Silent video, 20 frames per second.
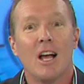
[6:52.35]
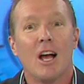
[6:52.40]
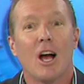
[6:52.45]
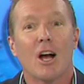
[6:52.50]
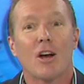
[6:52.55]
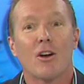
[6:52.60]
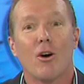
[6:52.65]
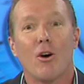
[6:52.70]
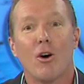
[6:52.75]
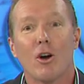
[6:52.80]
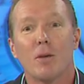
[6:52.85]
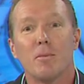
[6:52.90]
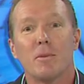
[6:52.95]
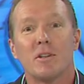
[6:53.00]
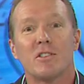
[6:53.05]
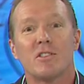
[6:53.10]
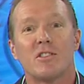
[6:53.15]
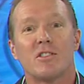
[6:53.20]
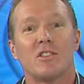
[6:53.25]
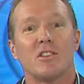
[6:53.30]

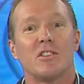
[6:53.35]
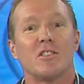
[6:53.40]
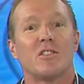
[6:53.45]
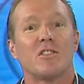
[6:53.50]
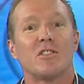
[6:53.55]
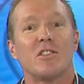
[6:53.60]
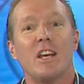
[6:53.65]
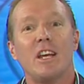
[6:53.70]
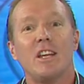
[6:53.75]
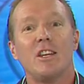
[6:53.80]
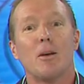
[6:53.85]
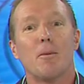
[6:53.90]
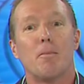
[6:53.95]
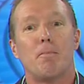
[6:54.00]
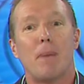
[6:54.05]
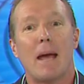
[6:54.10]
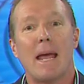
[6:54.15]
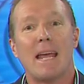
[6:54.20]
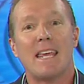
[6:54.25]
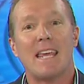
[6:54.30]
economists, and senior
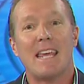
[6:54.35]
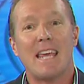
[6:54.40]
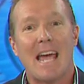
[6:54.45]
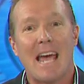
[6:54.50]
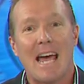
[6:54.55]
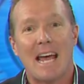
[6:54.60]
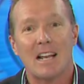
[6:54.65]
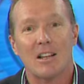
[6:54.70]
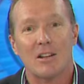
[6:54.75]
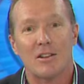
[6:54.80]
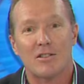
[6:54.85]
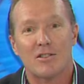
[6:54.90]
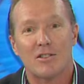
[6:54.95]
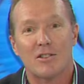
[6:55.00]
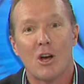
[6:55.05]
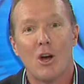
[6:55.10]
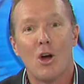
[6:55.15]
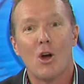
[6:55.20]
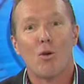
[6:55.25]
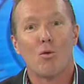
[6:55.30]
banking
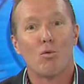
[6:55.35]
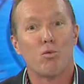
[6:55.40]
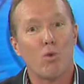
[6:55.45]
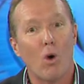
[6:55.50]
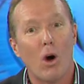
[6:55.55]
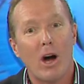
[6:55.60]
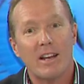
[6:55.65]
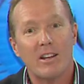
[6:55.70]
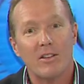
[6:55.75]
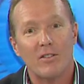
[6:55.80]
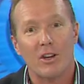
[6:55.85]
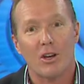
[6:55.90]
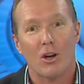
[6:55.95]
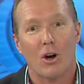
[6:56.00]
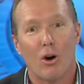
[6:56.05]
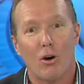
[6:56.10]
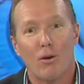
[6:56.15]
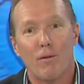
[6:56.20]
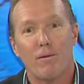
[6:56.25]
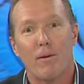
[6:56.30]
analysts right at the
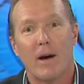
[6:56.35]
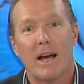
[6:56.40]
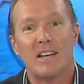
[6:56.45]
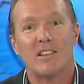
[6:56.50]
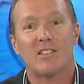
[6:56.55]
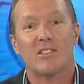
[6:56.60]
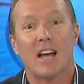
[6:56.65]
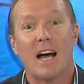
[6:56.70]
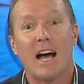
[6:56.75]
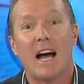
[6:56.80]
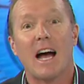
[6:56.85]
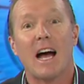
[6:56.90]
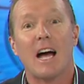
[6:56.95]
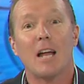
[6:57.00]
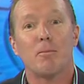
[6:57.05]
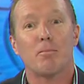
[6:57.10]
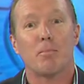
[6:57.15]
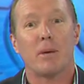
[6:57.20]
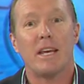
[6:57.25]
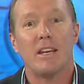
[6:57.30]
coalface, the
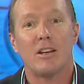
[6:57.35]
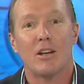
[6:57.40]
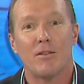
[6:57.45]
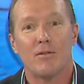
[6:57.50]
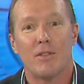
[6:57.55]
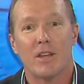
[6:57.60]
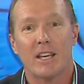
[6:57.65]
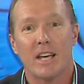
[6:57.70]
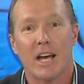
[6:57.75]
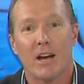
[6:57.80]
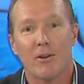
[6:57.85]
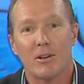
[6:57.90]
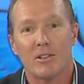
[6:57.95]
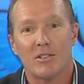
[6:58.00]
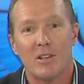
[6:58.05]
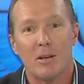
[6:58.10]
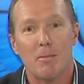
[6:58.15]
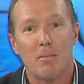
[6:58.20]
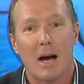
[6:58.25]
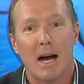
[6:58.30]
heartbeat of the
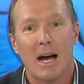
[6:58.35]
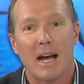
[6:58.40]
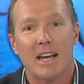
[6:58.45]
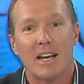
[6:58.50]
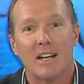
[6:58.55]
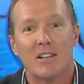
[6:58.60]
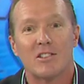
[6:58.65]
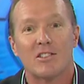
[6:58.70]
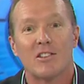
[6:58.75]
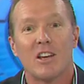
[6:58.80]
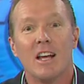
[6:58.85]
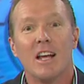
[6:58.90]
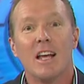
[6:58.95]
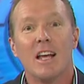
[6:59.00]
currency markets,